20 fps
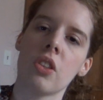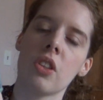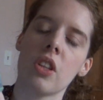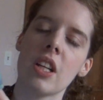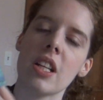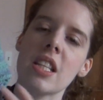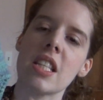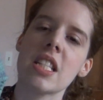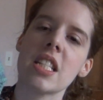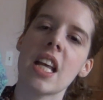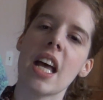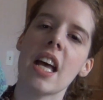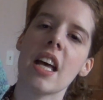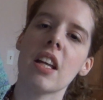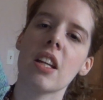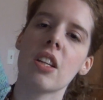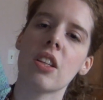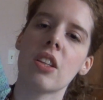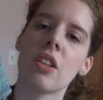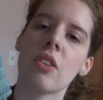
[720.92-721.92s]

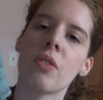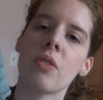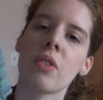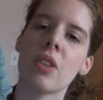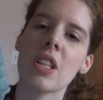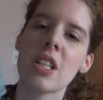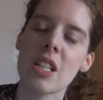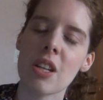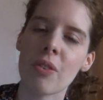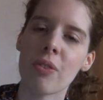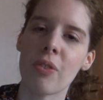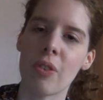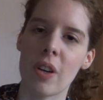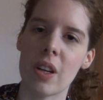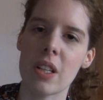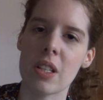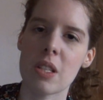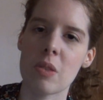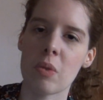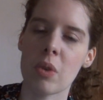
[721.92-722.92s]

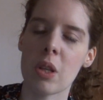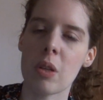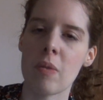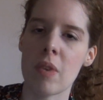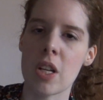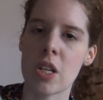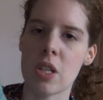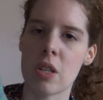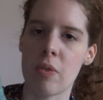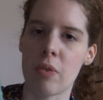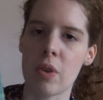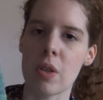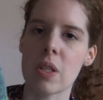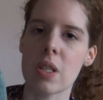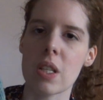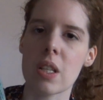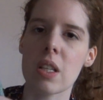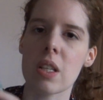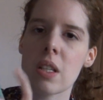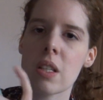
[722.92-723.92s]
difference, one of the main
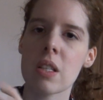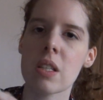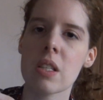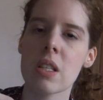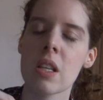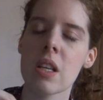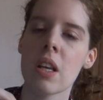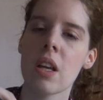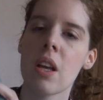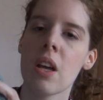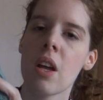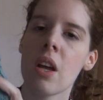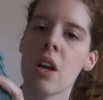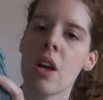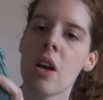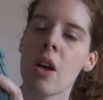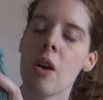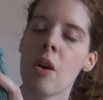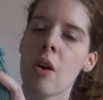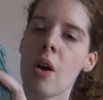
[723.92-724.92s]
differences
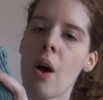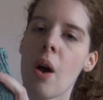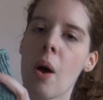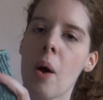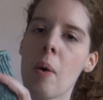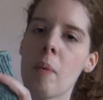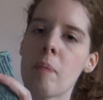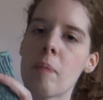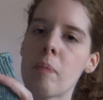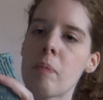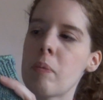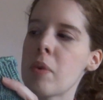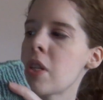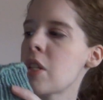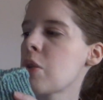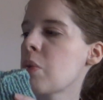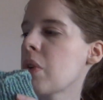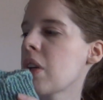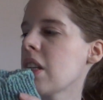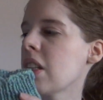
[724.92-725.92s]

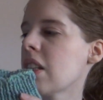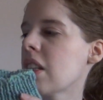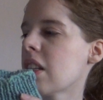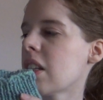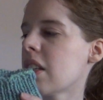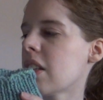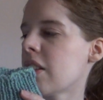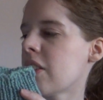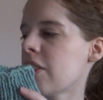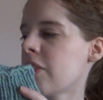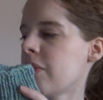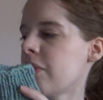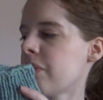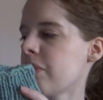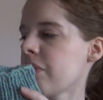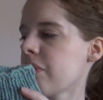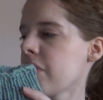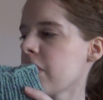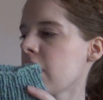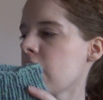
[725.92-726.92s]
between the
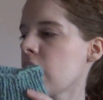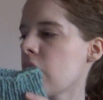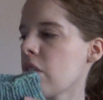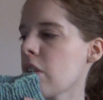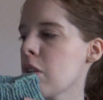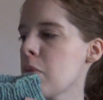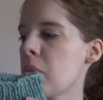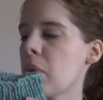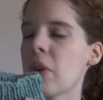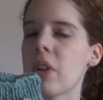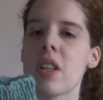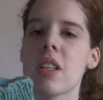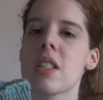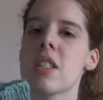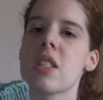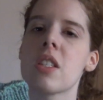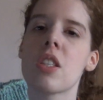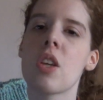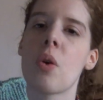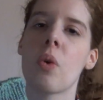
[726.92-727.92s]
Curly Pearly
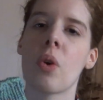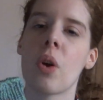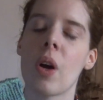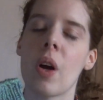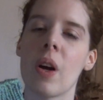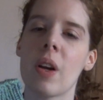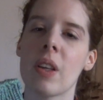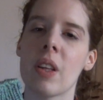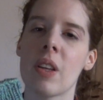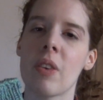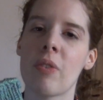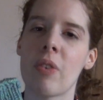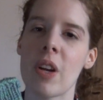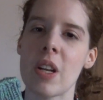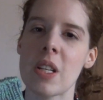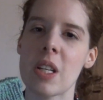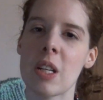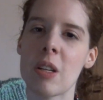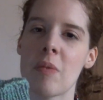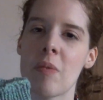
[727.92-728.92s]
Soaker and the
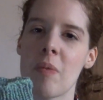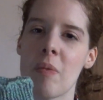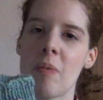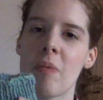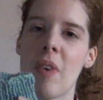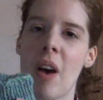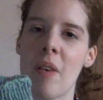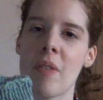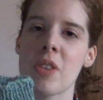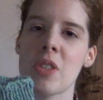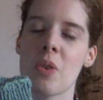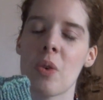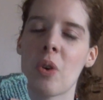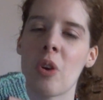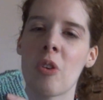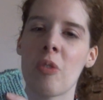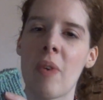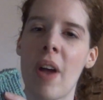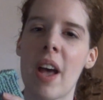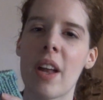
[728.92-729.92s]
Frantic Mama
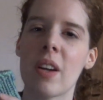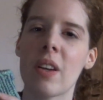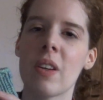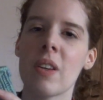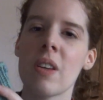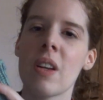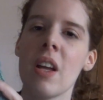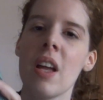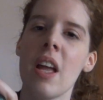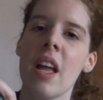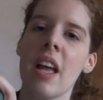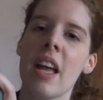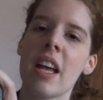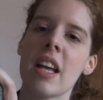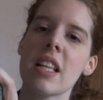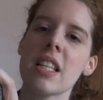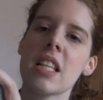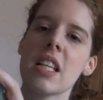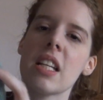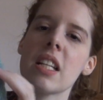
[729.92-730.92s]
Soaker Pattern
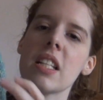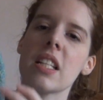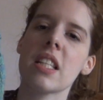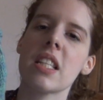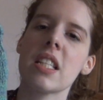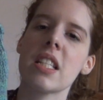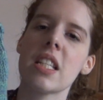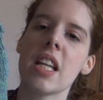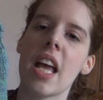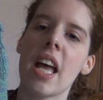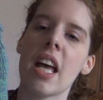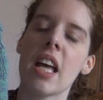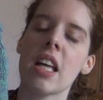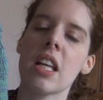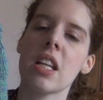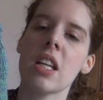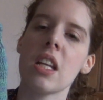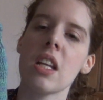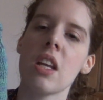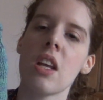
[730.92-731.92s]
is that instead